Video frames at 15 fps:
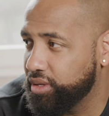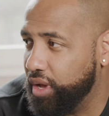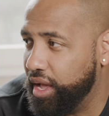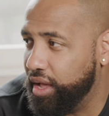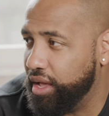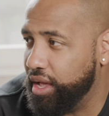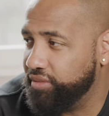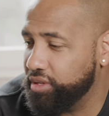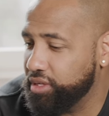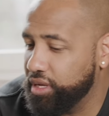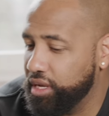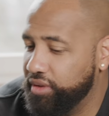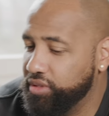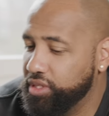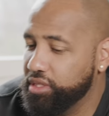So after
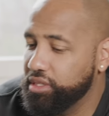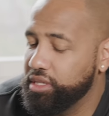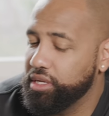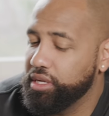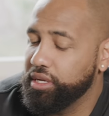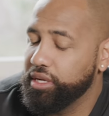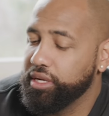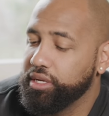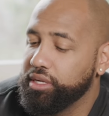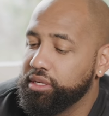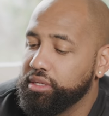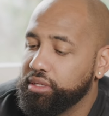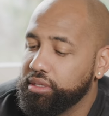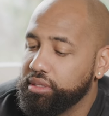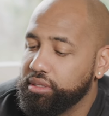after the
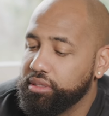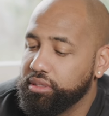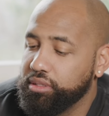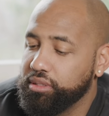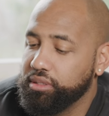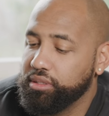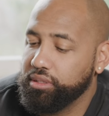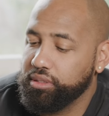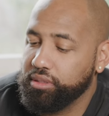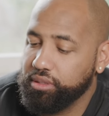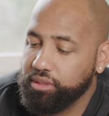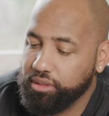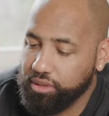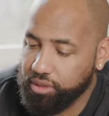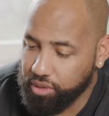uh,
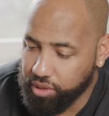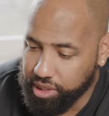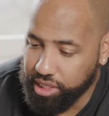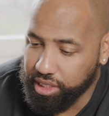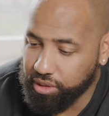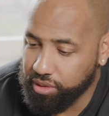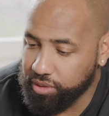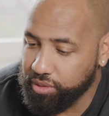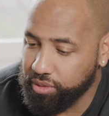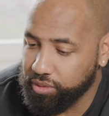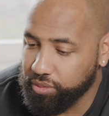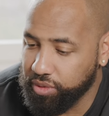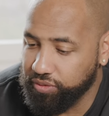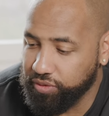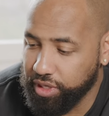the ordeal
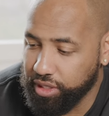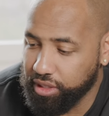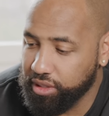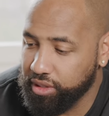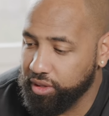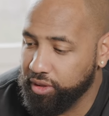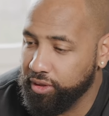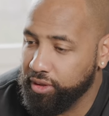with FINA,